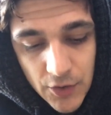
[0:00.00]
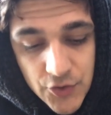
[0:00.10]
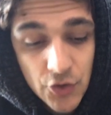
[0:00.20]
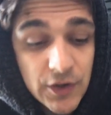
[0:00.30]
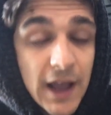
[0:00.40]

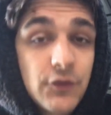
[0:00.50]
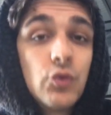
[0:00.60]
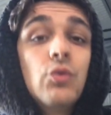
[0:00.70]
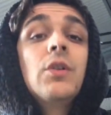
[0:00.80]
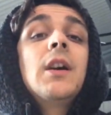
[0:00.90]
Because you don't have
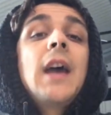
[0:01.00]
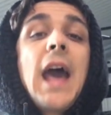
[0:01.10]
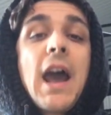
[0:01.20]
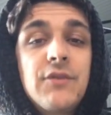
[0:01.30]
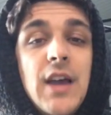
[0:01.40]
to
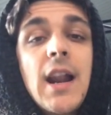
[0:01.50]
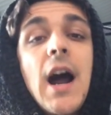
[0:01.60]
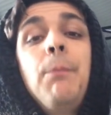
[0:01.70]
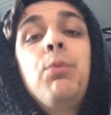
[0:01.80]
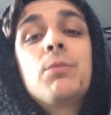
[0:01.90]
have that
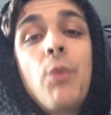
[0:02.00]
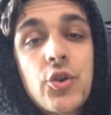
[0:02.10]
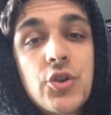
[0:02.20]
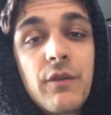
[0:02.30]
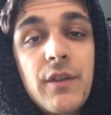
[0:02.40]
upward
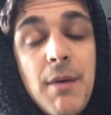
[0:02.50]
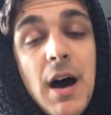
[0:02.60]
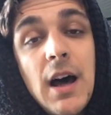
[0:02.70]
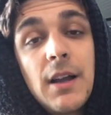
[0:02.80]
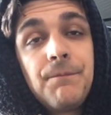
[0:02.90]
motion of the
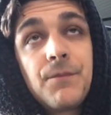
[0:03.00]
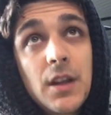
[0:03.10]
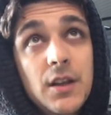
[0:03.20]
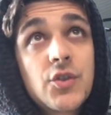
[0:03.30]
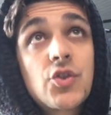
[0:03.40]
bar
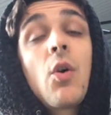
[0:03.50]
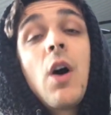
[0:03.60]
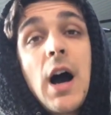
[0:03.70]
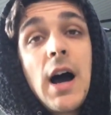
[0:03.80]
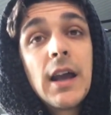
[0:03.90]
so
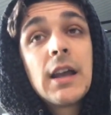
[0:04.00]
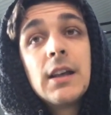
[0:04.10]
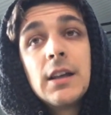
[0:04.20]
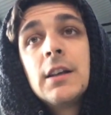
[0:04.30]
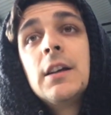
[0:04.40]
high,
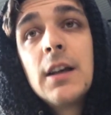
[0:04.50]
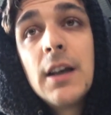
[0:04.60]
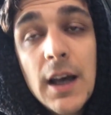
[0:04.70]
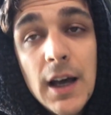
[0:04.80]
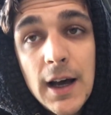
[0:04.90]

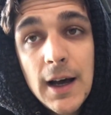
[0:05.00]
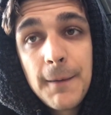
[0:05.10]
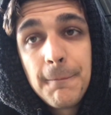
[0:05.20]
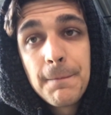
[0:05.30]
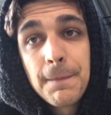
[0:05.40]

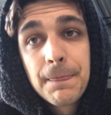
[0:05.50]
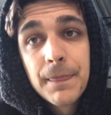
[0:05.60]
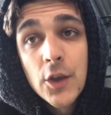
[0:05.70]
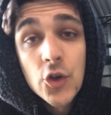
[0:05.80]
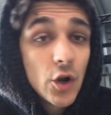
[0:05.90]
um,
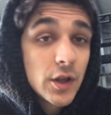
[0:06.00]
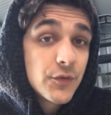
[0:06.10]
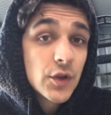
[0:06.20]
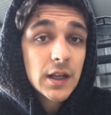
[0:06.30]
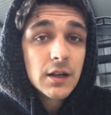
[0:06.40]
you know,
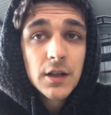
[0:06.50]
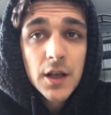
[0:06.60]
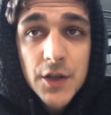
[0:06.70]
if you can